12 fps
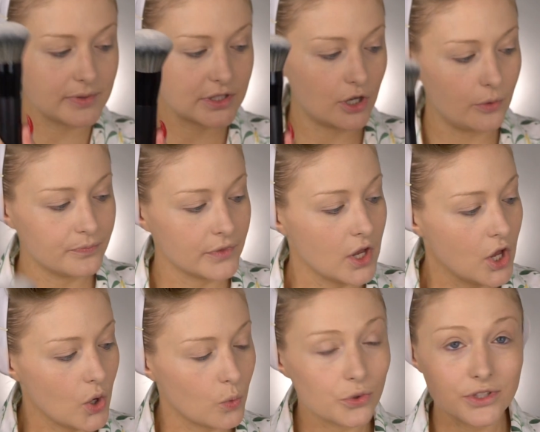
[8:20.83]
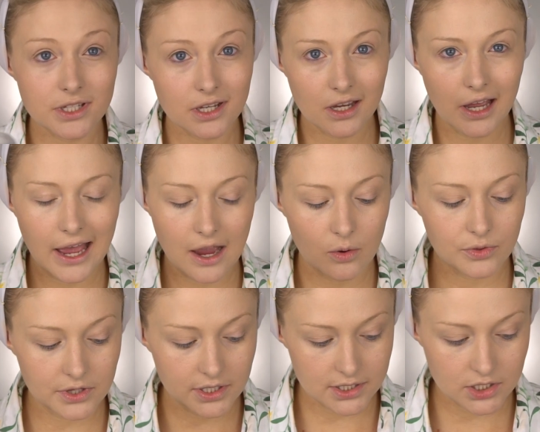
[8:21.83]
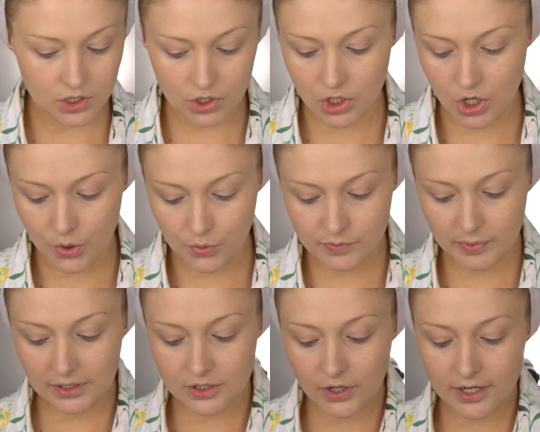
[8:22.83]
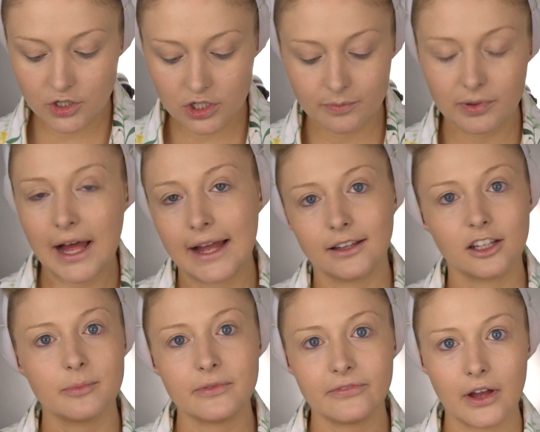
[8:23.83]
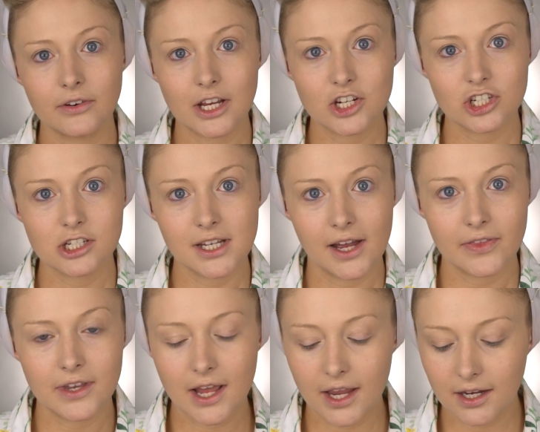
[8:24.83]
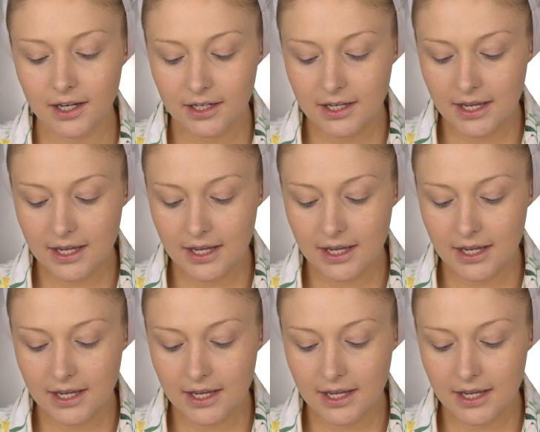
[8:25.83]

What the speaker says: So we'll see how this goes, but let's go ahead and just apply a little bit of foundation down the neck,